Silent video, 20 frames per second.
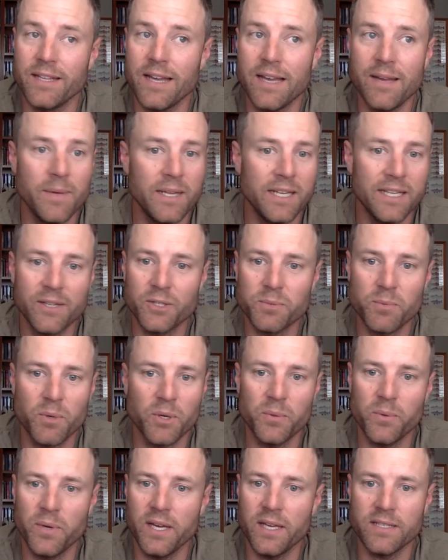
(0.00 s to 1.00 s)
I mean, it goes
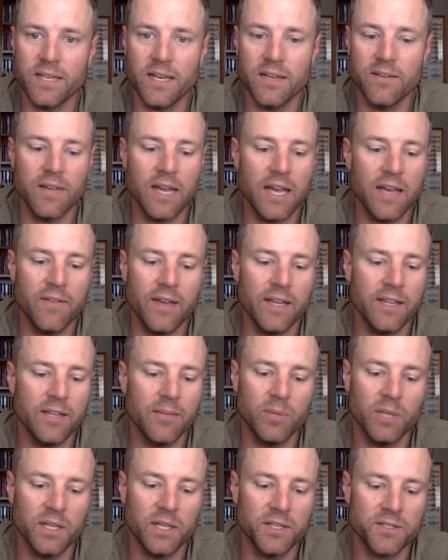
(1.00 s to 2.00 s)
both ways. I've had the
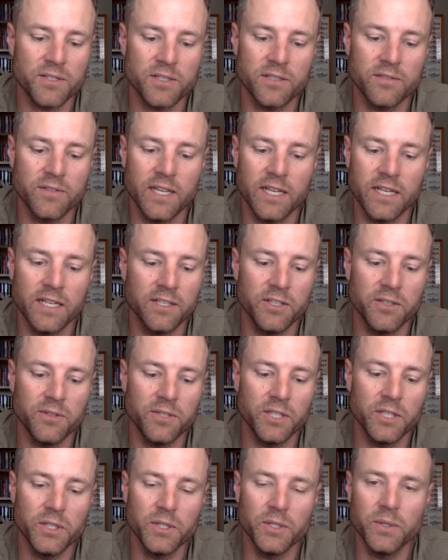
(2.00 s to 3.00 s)
pleasure of getting to know
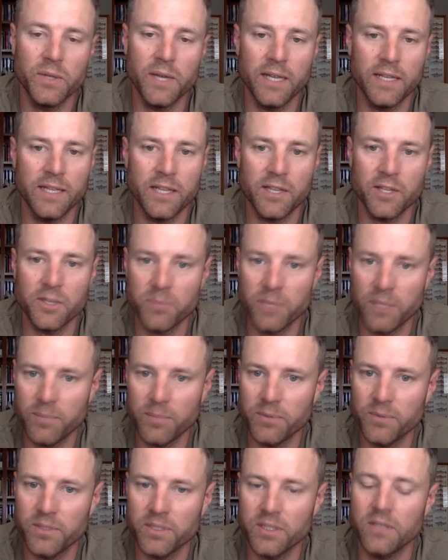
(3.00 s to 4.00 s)
you and the other
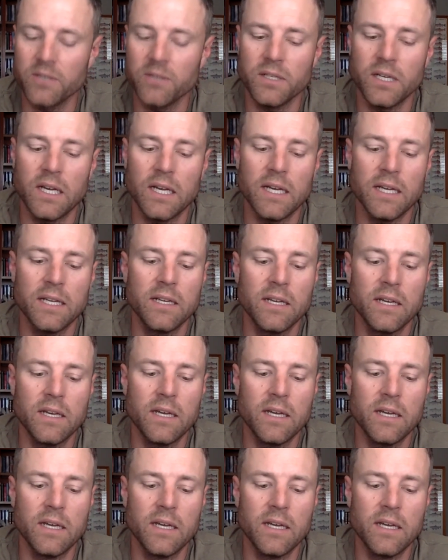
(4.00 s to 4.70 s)
people with GoGuide,